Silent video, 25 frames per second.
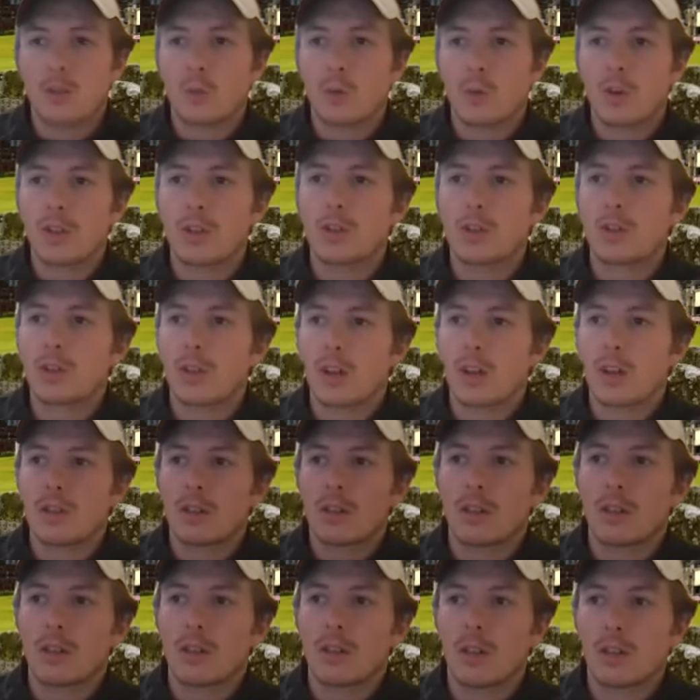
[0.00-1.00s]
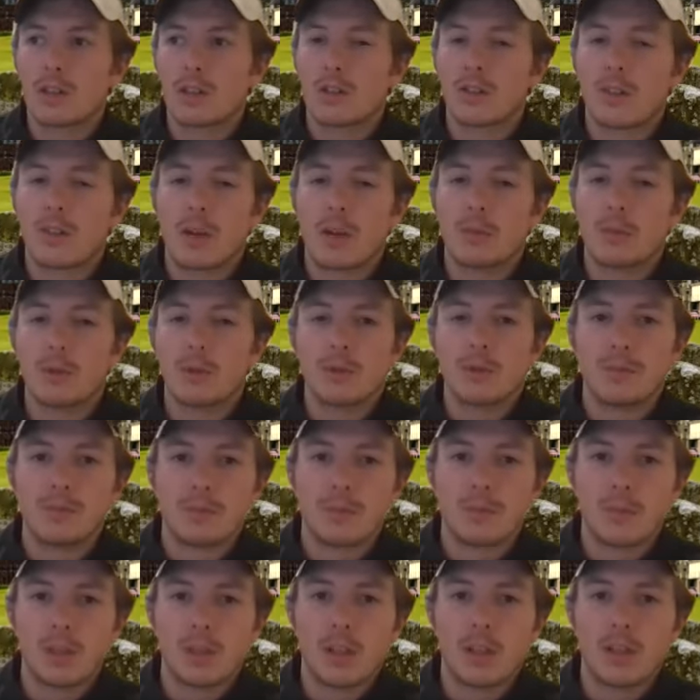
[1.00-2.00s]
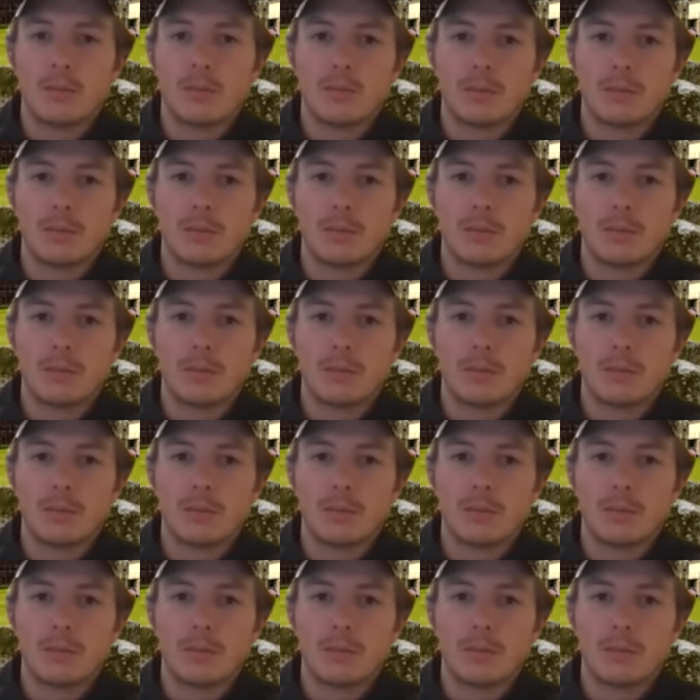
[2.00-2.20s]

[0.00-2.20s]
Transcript: What are your thoughts on scramble play?